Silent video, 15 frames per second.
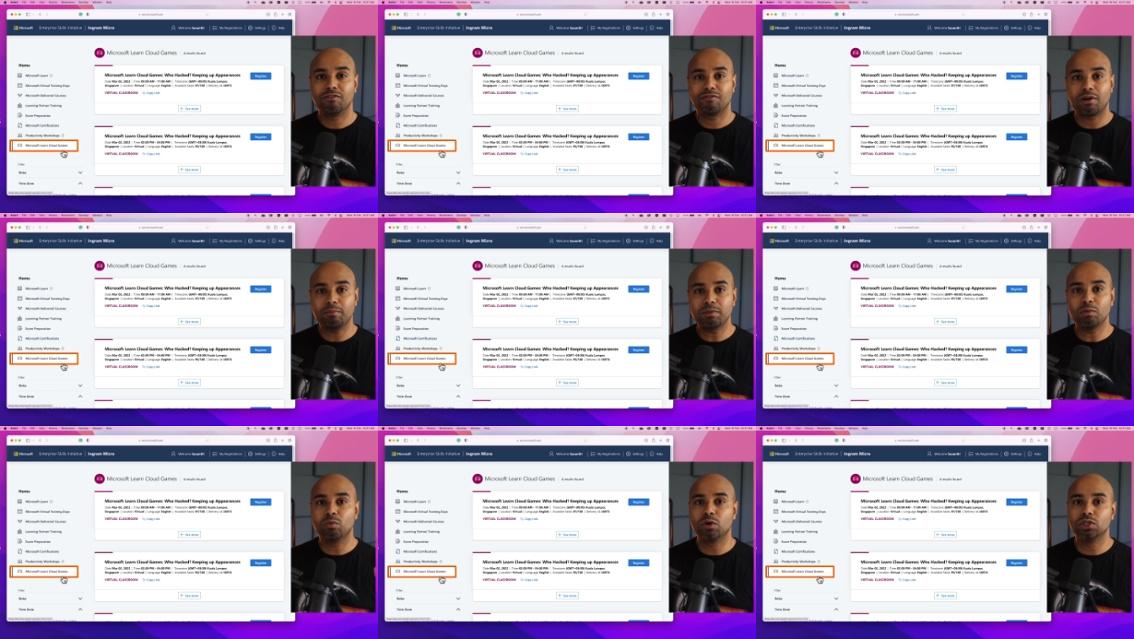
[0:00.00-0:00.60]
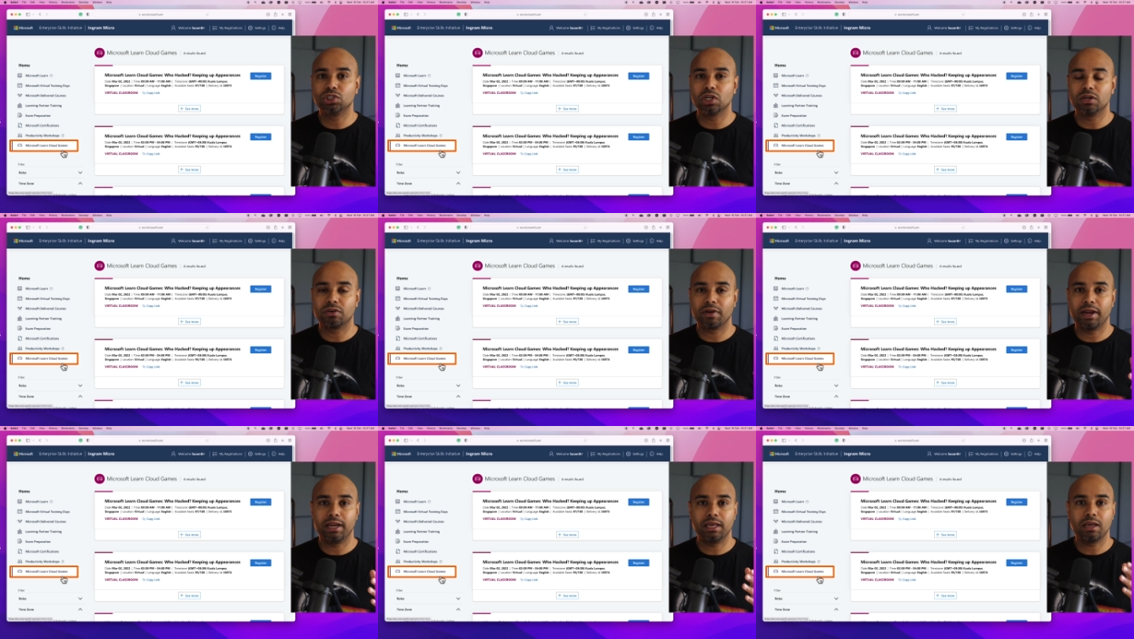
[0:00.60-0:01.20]
from the virtual
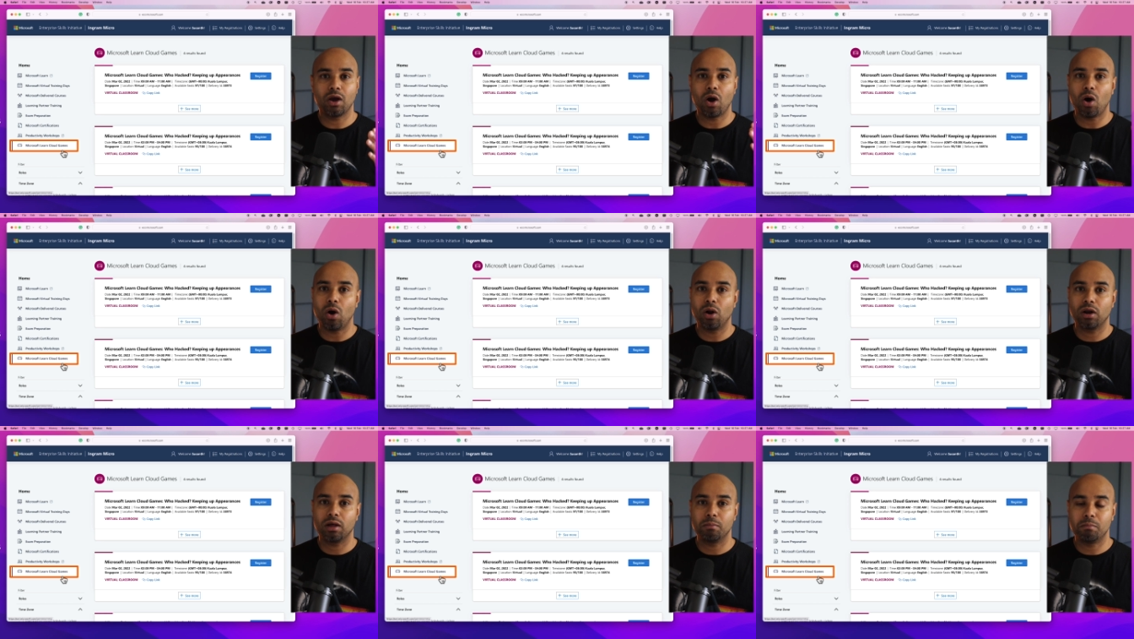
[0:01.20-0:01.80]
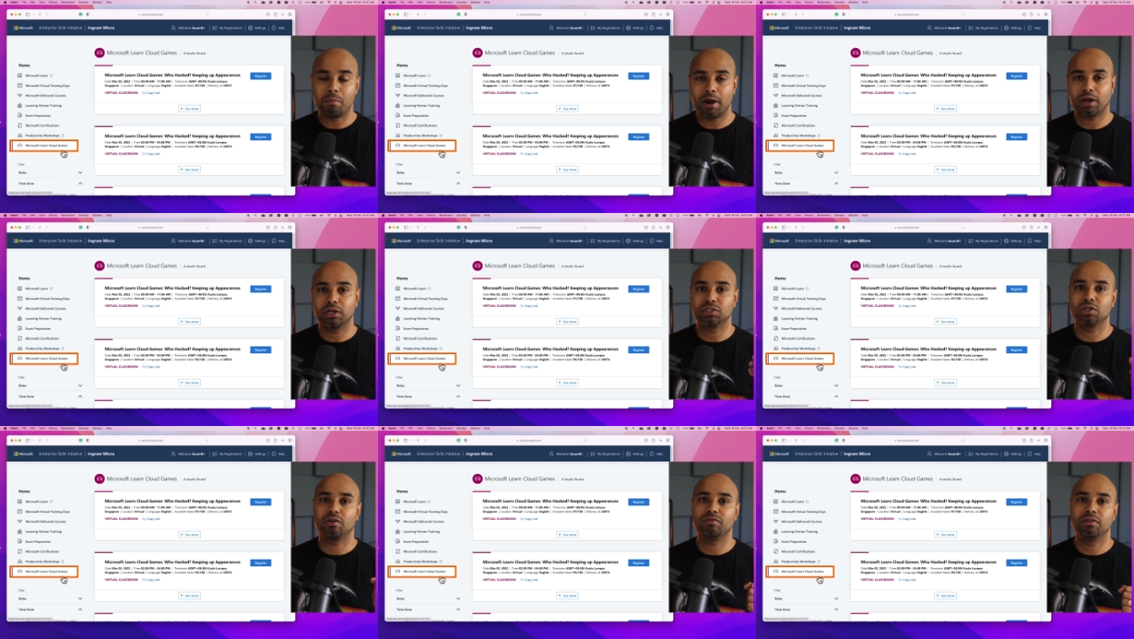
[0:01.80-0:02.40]
training or
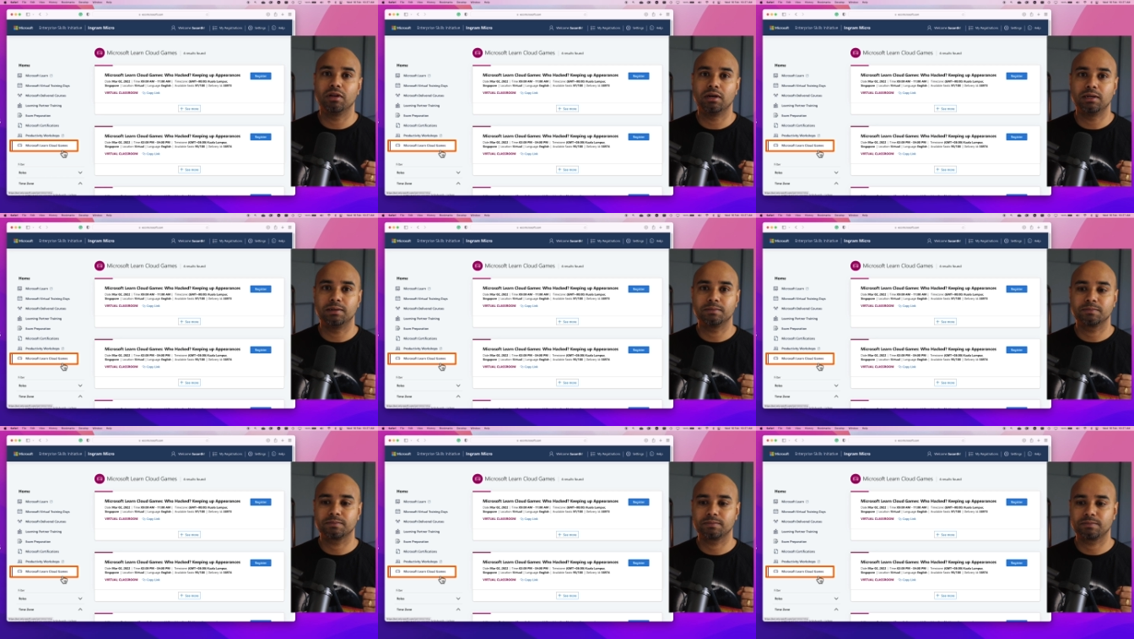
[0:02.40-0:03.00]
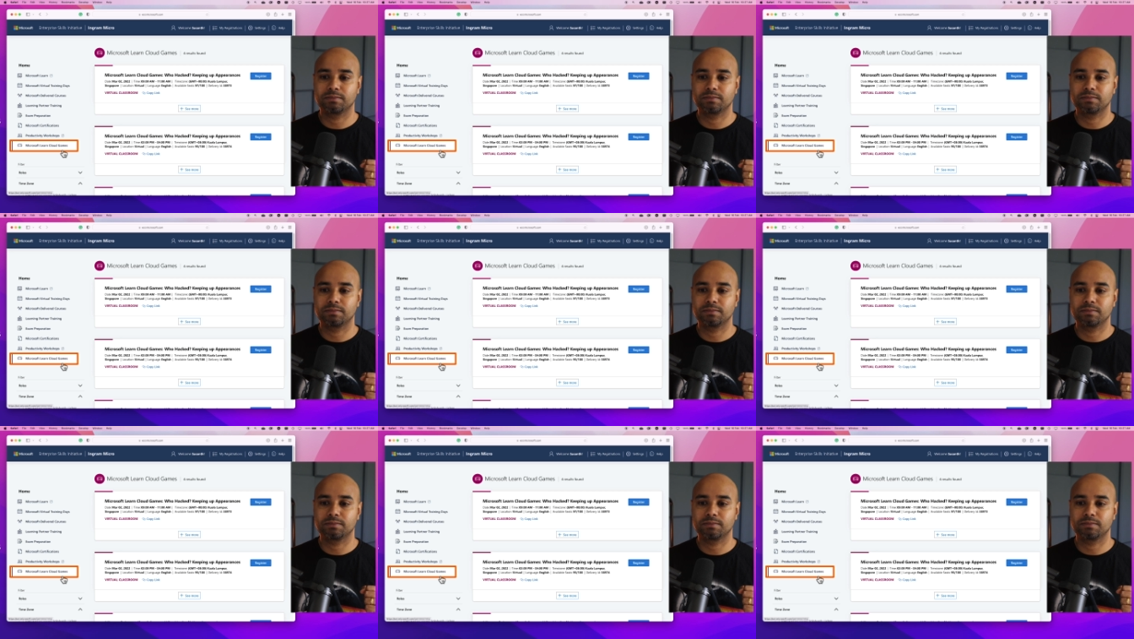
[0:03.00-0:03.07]
Microsoft Learn.